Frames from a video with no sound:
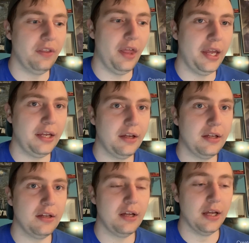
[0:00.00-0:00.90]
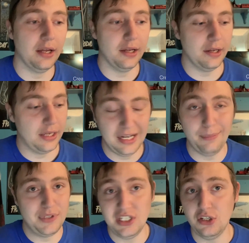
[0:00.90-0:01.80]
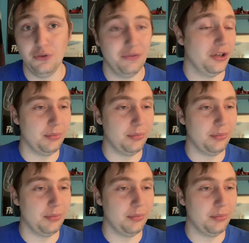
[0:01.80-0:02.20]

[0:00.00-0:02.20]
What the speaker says: like an MCU film,